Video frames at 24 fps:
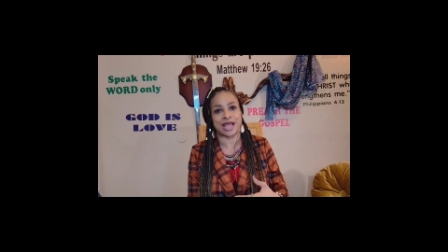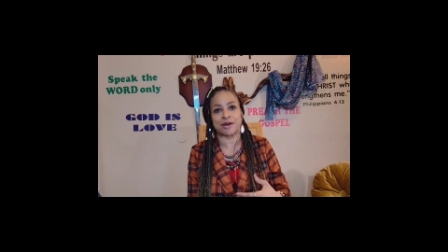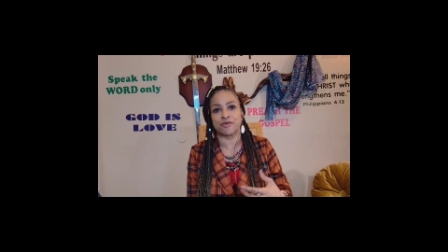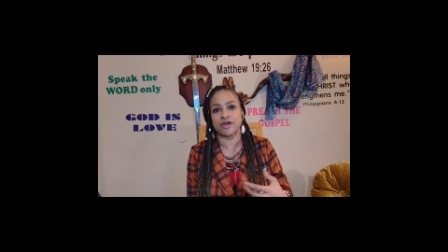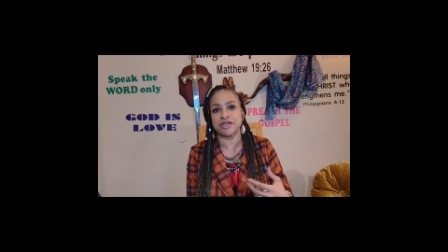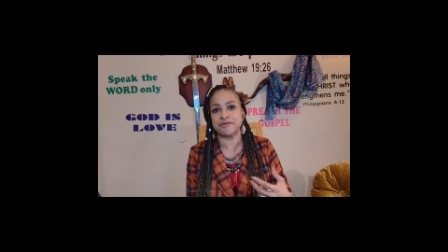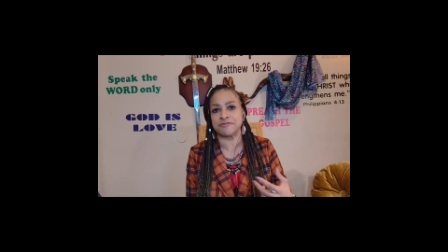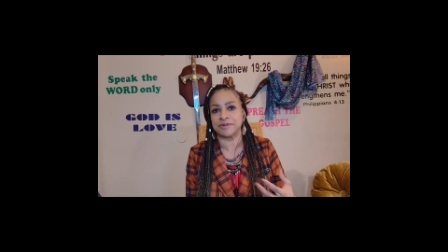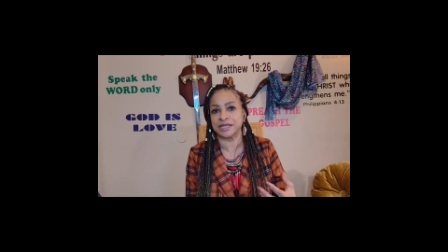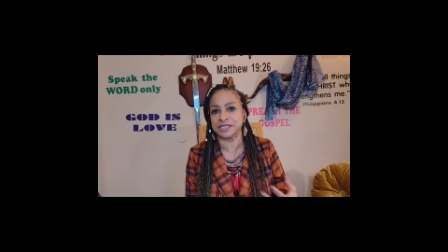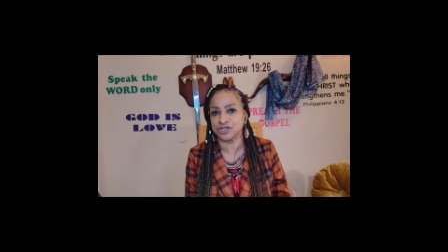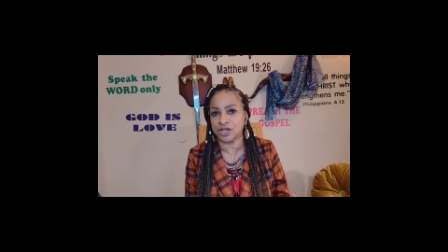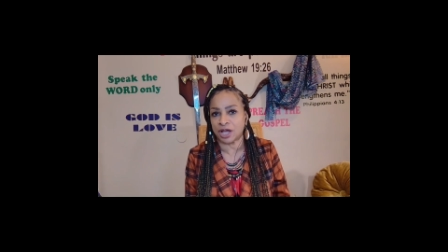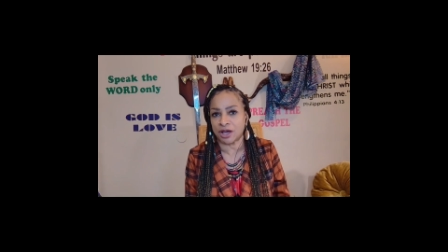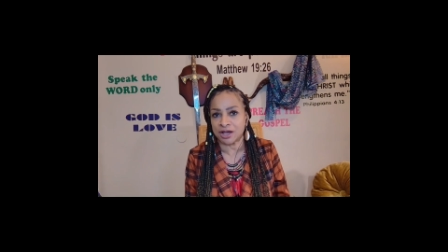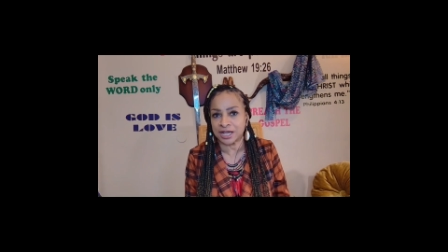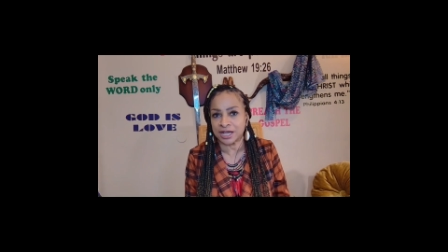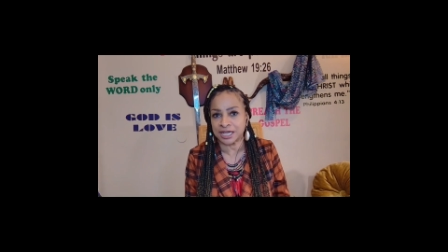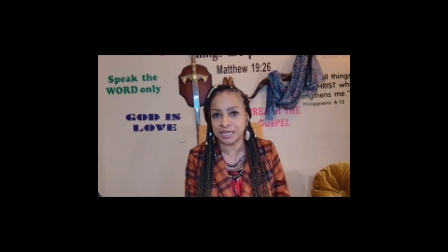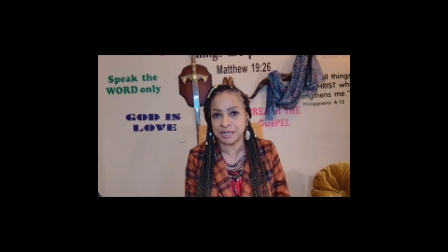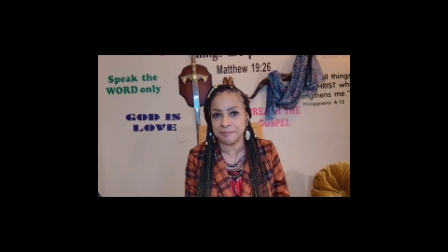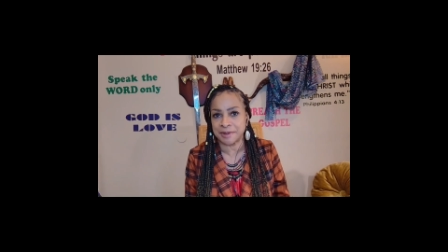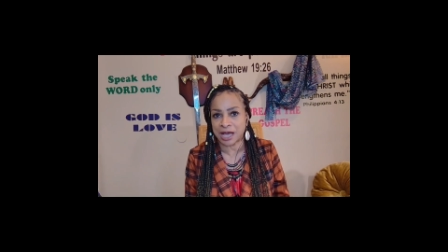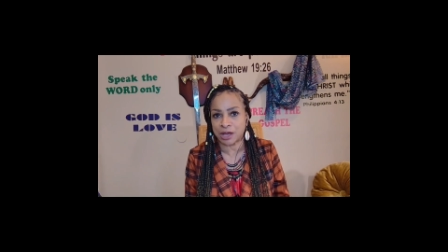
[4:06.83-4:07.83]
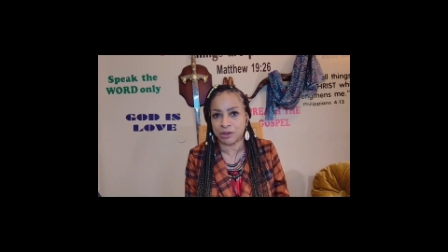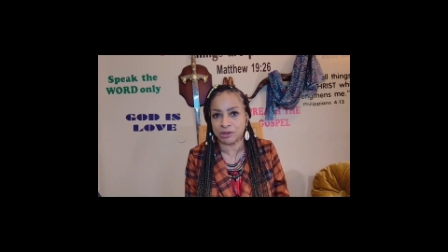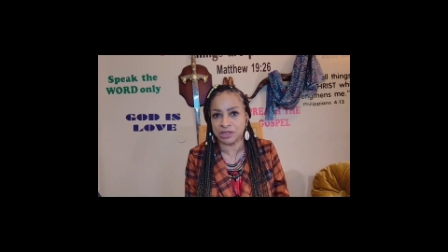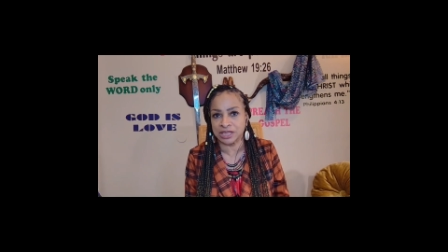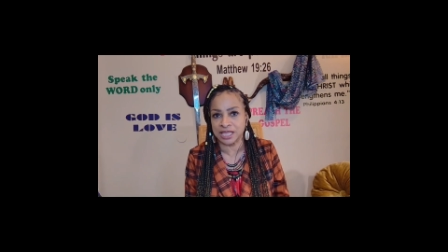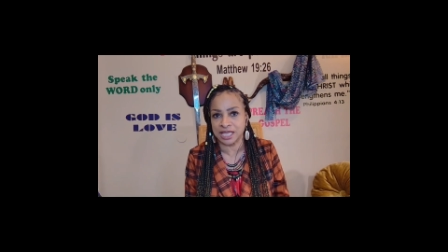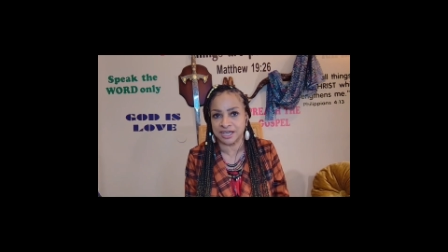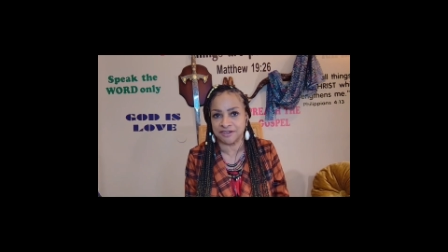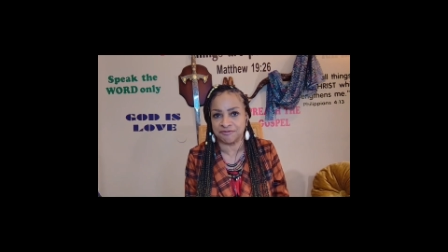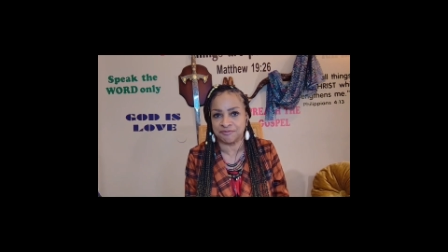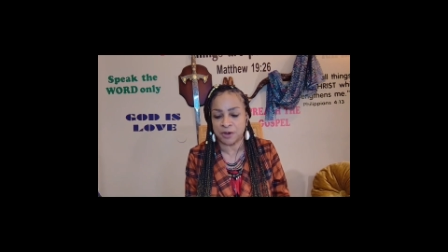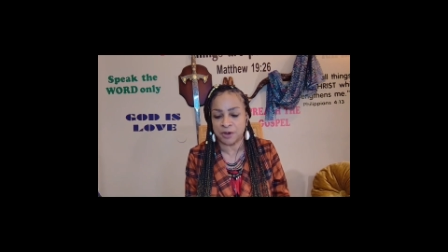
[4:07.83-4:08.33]
Now, we've been talking about
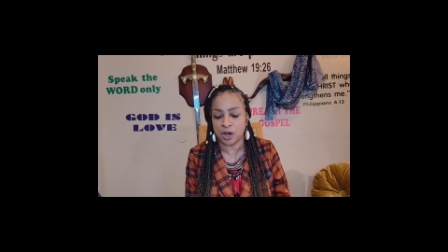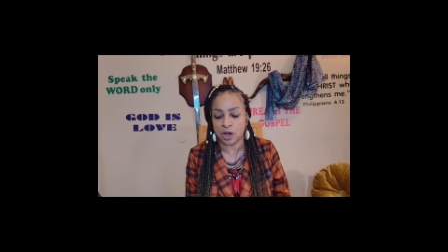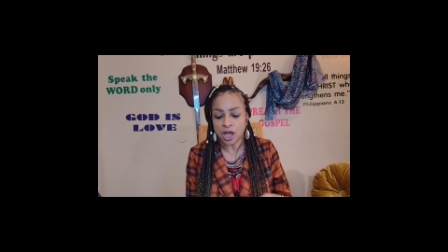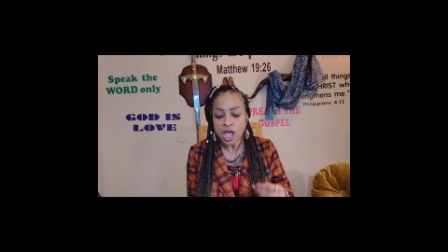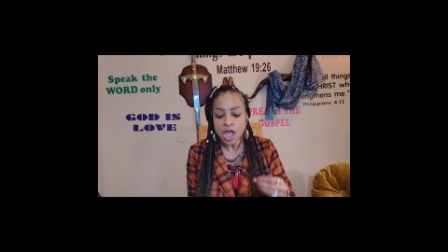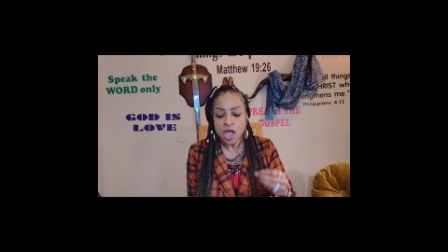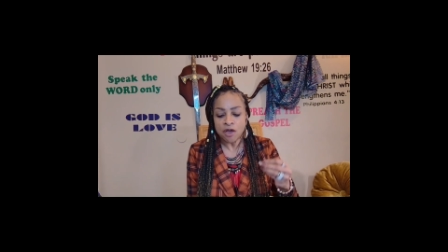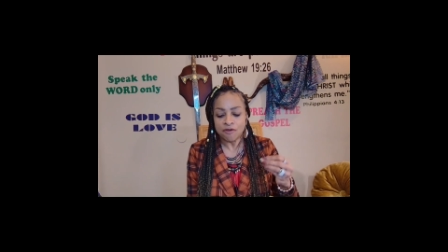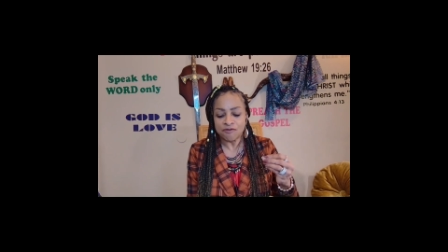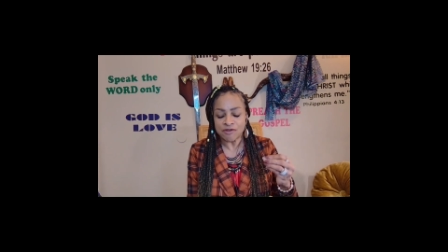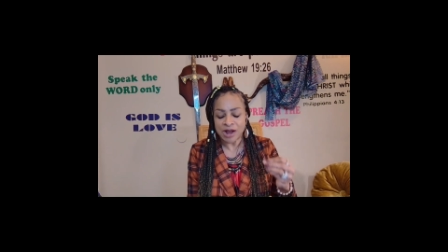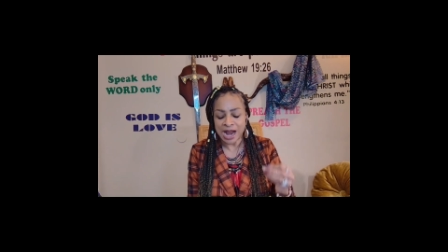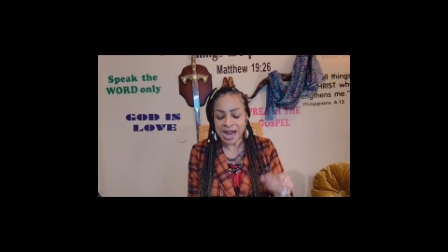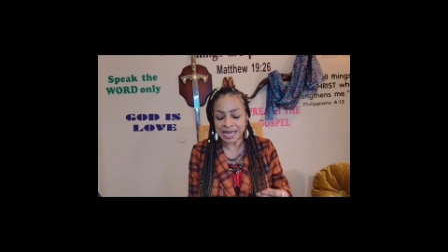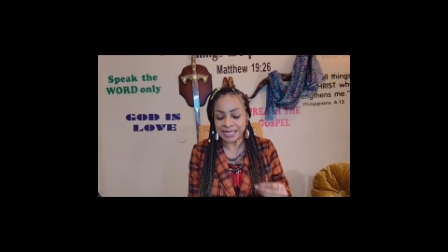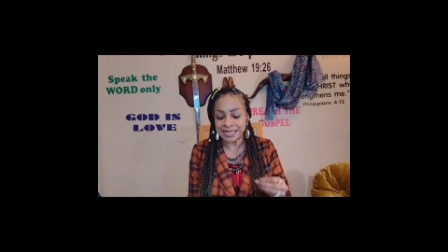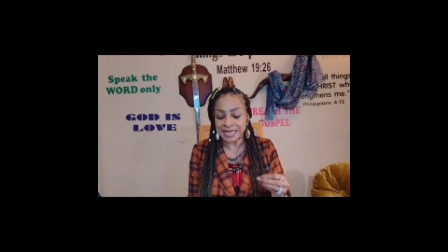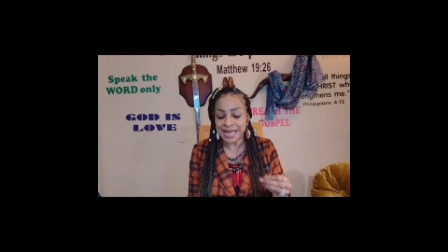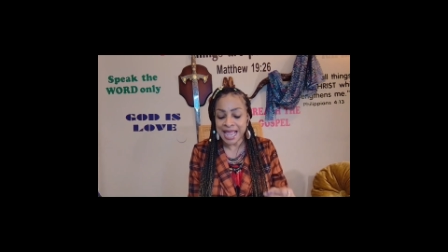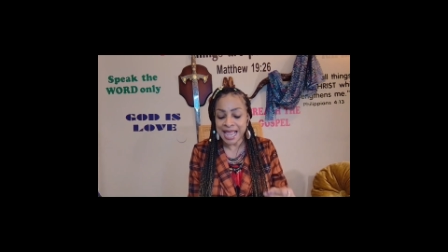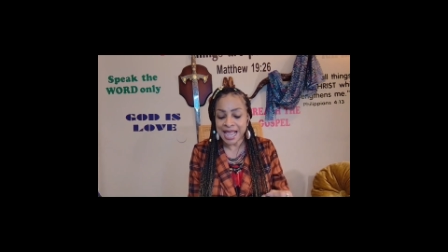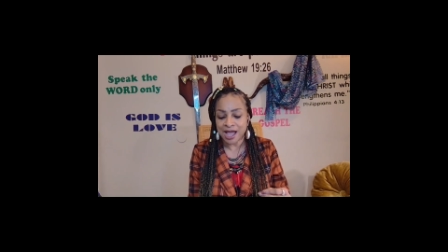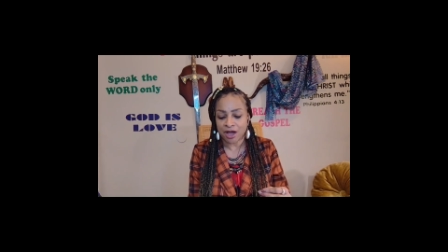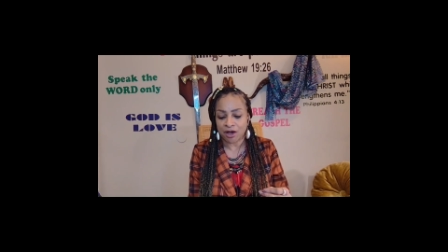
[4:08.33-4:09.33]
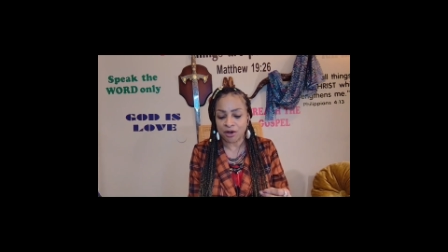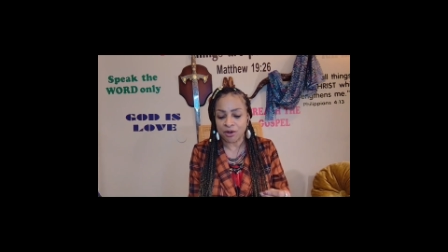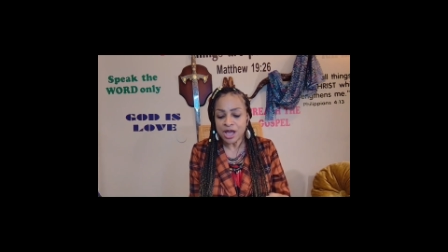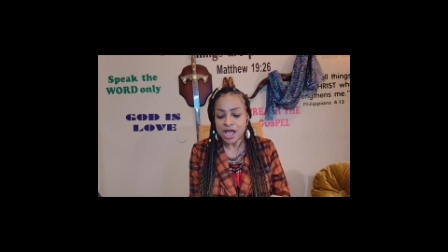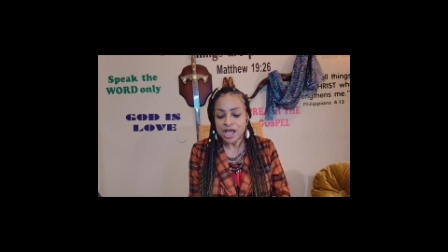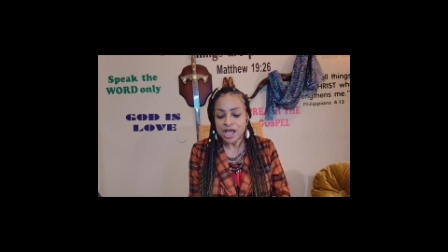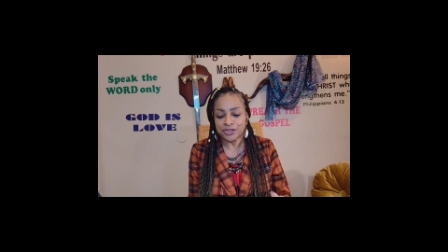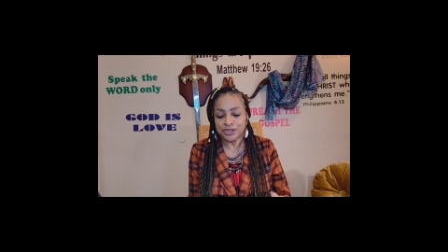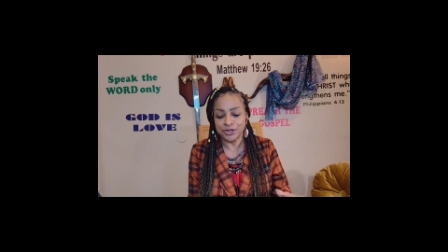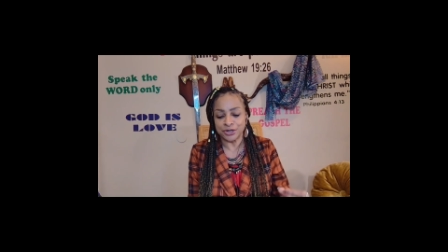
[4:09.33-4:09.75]
love, but right now,